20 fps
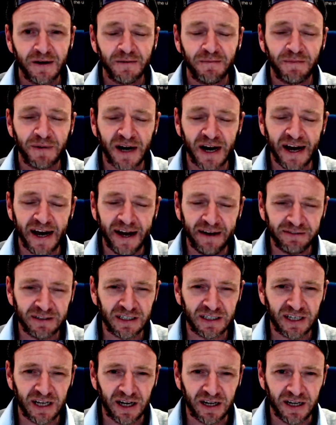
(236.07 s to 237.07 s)
But I have to
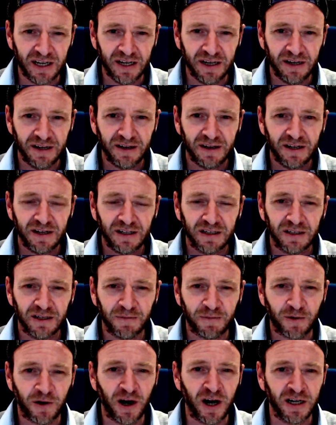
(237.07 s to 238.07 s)
tell you,
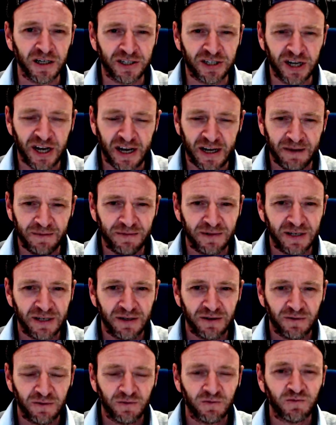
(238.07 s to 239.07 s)
LeBron James
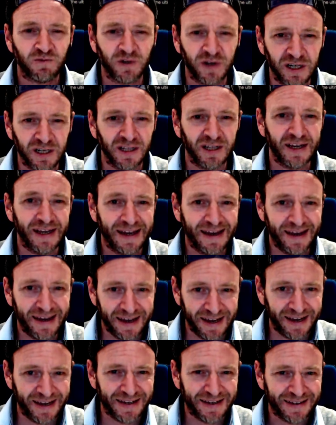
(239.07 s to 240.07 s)
really
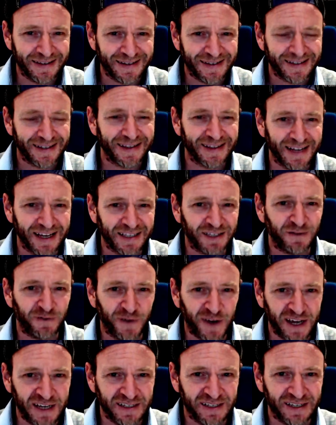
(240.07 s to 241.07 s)
is, let's
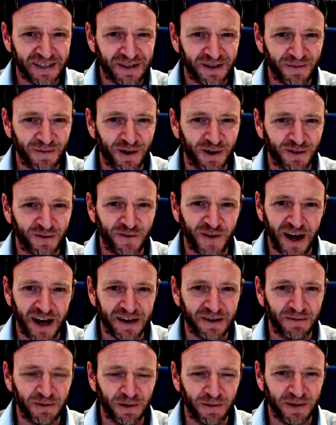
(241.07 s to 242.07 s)
face it, the most
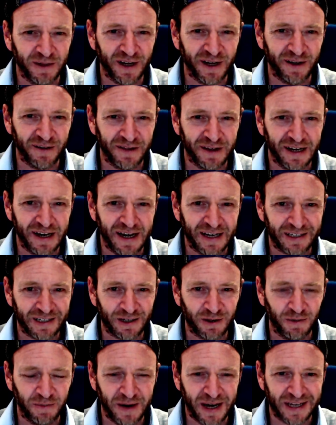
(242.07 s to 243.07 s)
valuable player in the
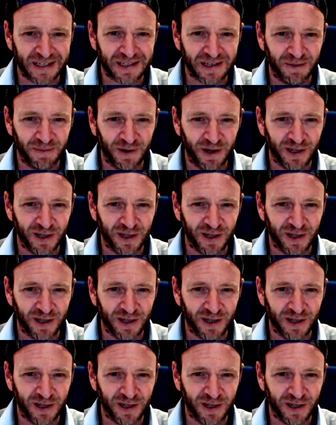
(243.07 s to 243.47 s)
National Basketball